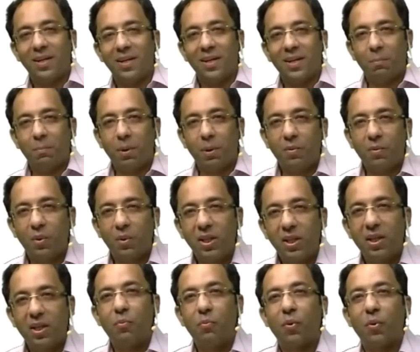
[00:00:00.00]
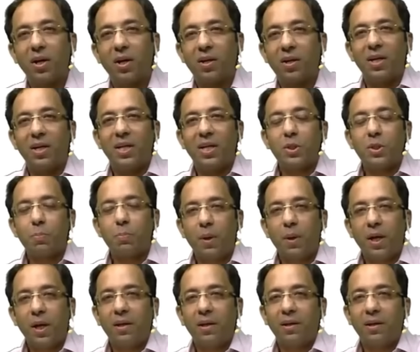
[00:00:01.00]
But when they work, it is
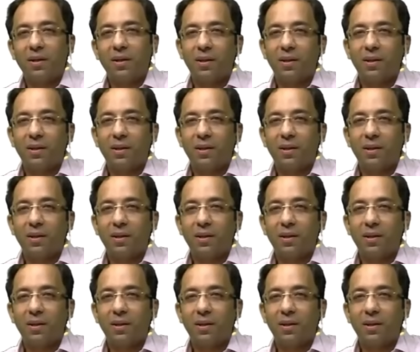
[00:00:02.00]
pain.